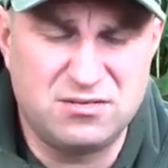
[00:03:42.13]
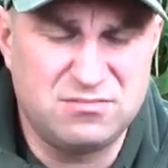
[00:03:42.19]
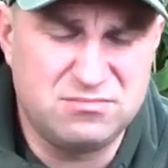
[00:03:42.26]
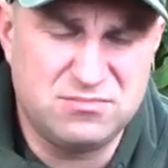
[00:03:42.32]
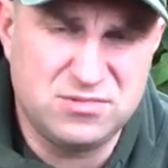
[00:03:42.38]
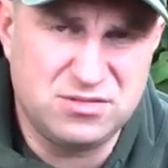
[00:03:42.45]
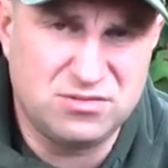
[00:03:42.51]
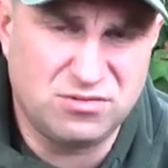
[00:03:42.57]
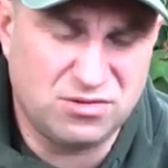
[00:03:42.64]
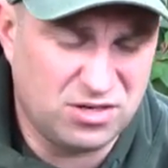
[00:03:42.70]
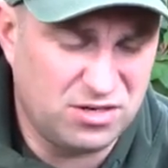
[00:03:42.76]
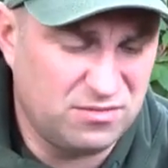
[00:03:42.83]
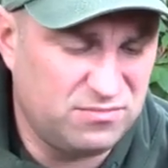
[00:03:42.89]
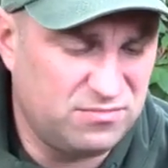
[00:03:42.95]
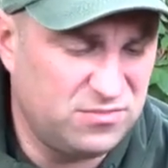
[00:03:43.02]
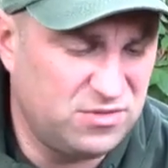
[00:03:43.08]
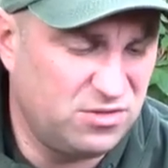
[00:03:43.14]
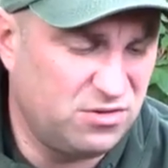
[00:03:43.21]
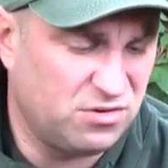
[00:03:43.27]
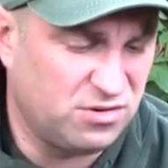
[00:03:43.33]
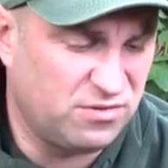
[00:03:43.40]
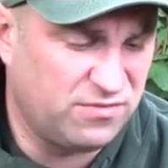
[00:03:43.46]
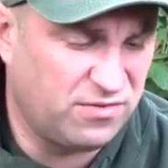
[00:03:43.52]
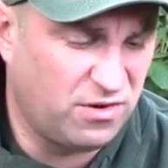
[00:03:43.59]
and you're not
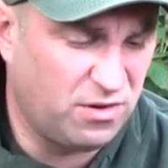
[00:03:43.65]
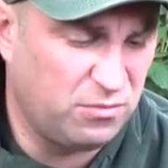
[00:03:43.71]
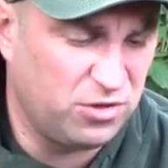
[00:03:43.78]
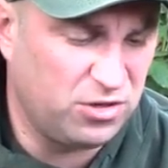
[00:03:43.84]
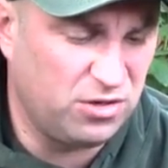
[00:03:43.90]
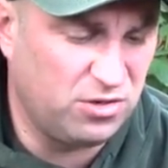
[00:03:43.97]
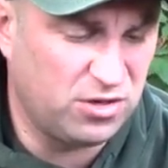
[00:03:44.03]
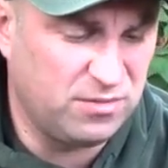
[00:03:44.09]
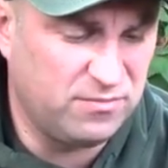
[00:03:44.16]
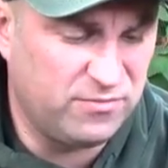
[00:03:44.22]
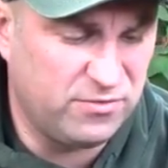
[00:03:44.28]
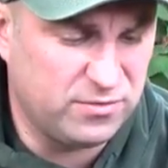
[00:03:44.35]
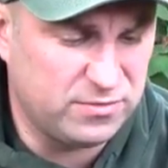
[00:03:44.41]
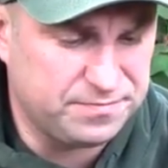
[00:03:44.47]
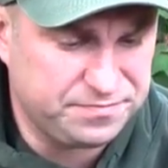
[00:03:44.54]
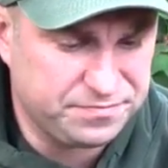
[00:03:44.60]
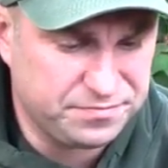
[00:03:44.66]
going to find what you're looking for.